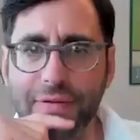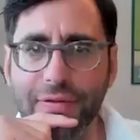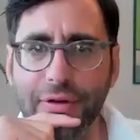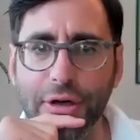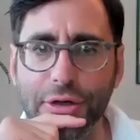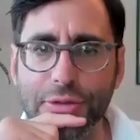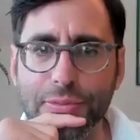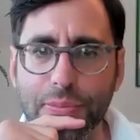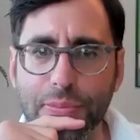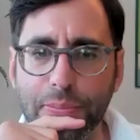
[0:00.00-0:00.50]
even
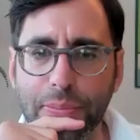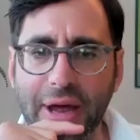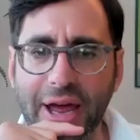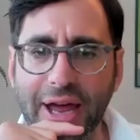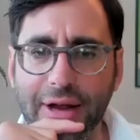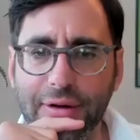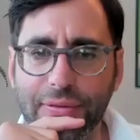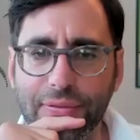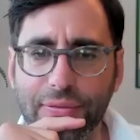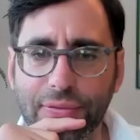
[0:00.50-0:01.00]
goes
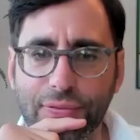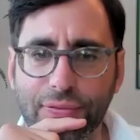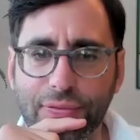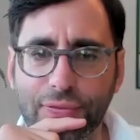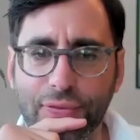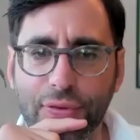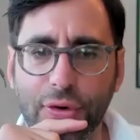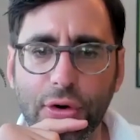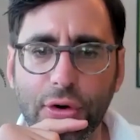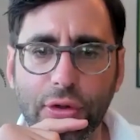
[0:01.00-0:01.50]
back
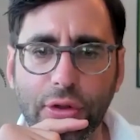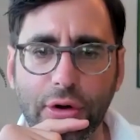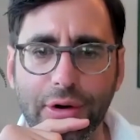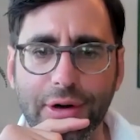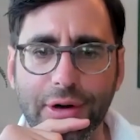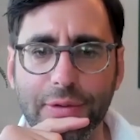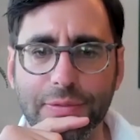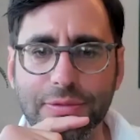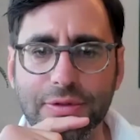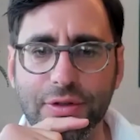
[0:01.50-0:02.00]
further
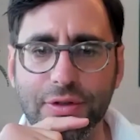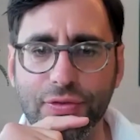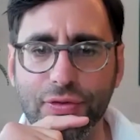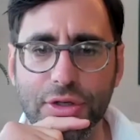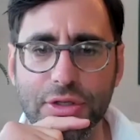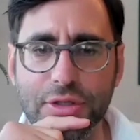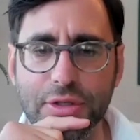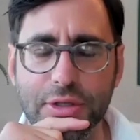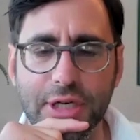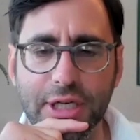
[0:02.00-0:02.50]
in terms of its
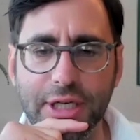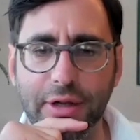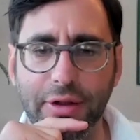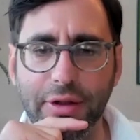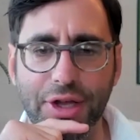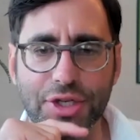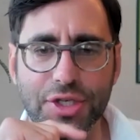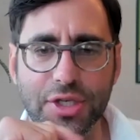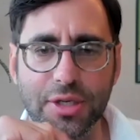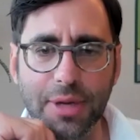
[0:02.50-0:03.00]
first
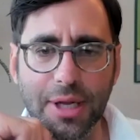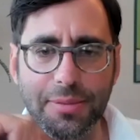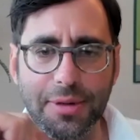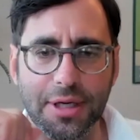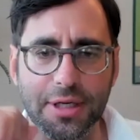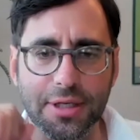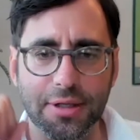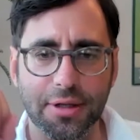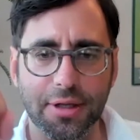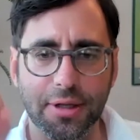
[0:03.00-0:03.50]
articulation, maybe
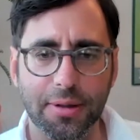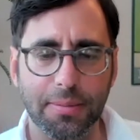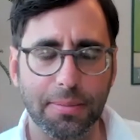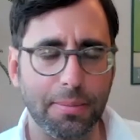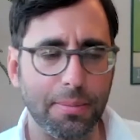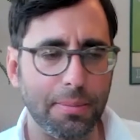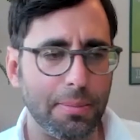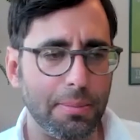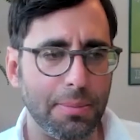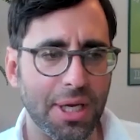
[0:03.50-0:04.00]
into the
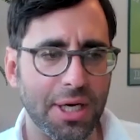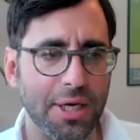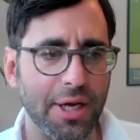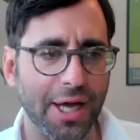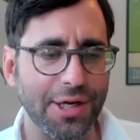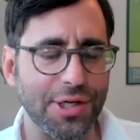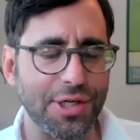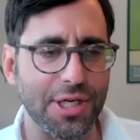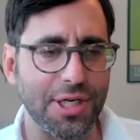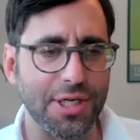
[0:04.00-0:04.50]
mid
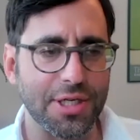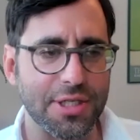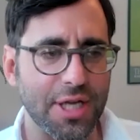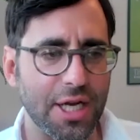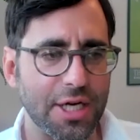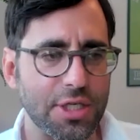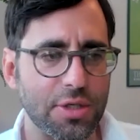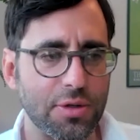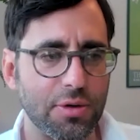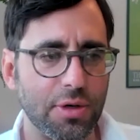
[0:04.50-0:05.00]
19th
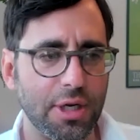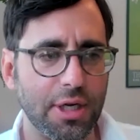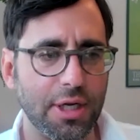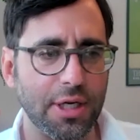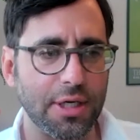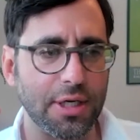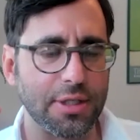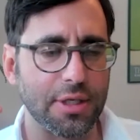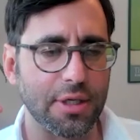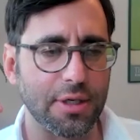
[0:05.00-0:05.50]
century,
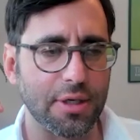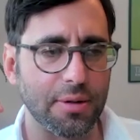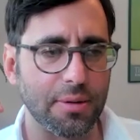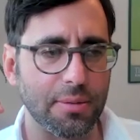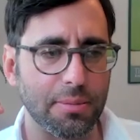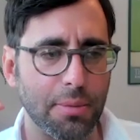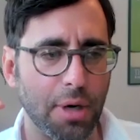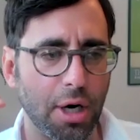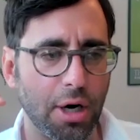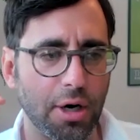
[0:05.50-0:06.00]
into
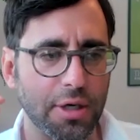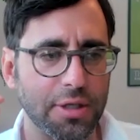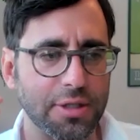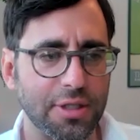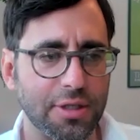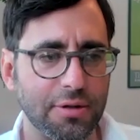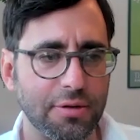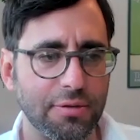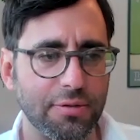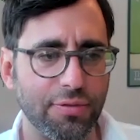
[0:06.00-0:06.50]
Marx
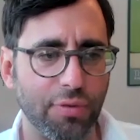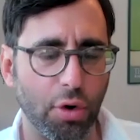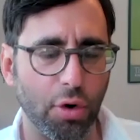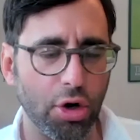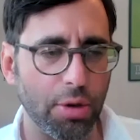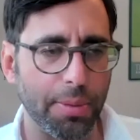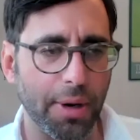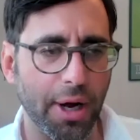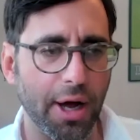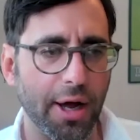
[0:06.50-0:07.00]
and
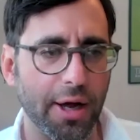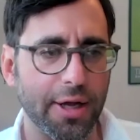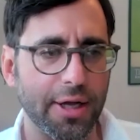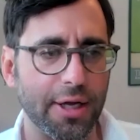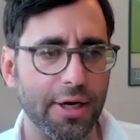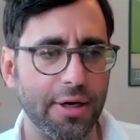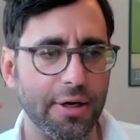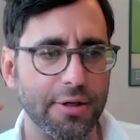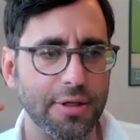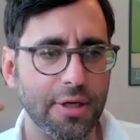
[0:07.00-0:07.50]
Feuerbach
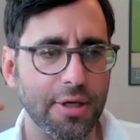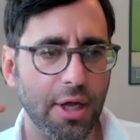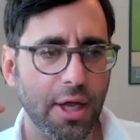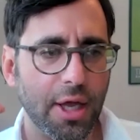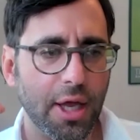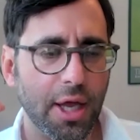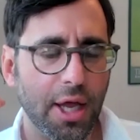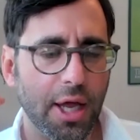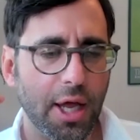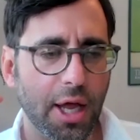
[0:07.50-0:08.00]
and
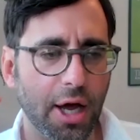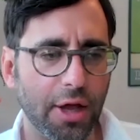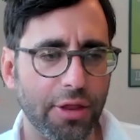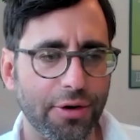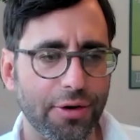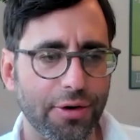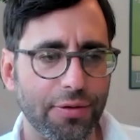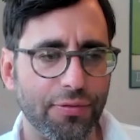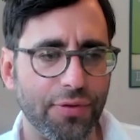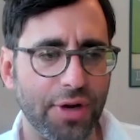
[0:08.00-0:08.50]

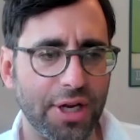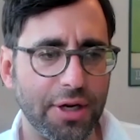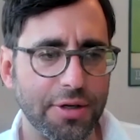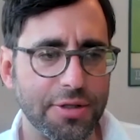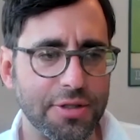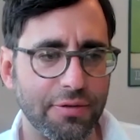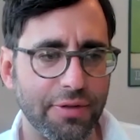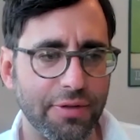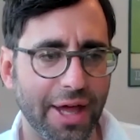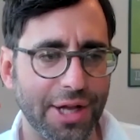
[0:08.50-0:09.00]
other
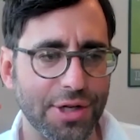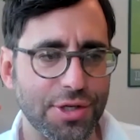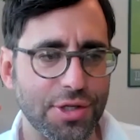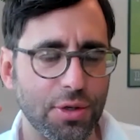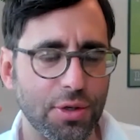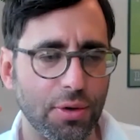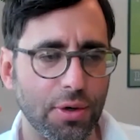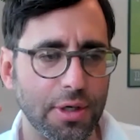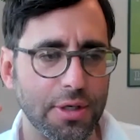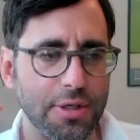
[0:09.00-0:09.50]
figures of that
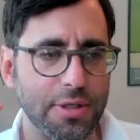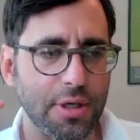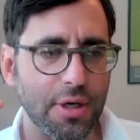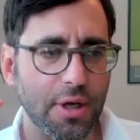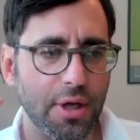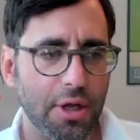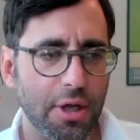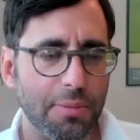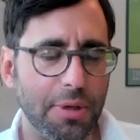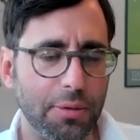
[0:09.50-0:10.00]
sort.
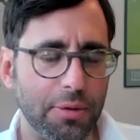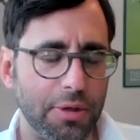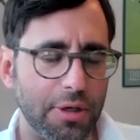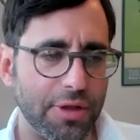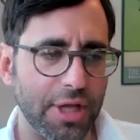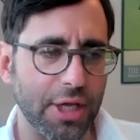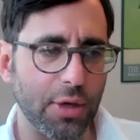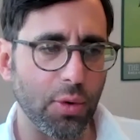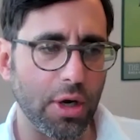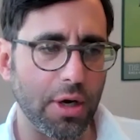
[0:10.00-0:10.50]
I mean, when you
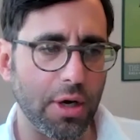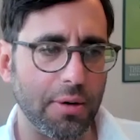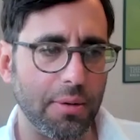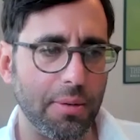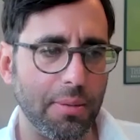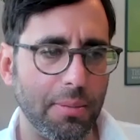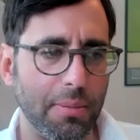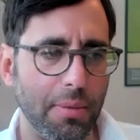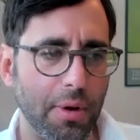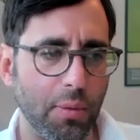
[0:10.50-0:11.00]
think
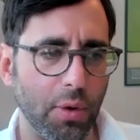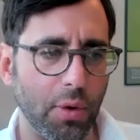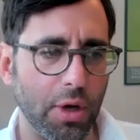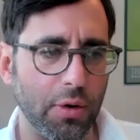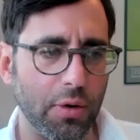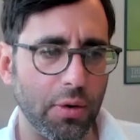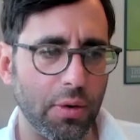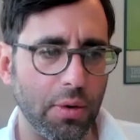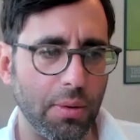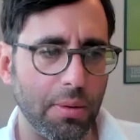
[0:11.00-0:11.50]
when
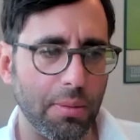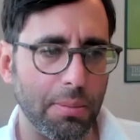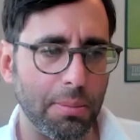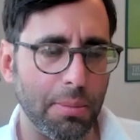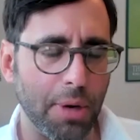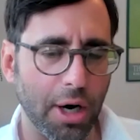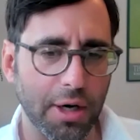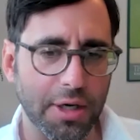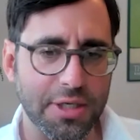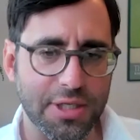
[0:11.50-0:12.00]
when
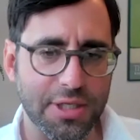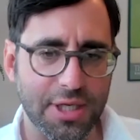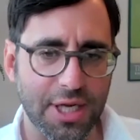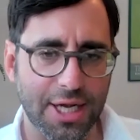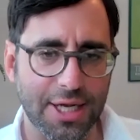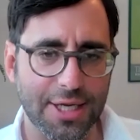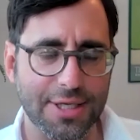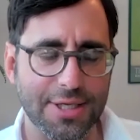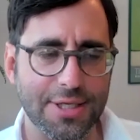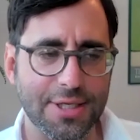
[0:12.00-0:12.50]
Marx
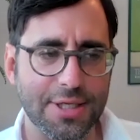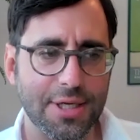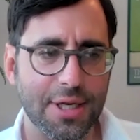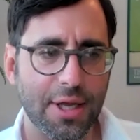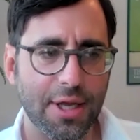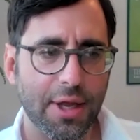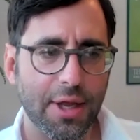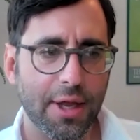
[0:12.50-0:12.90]
says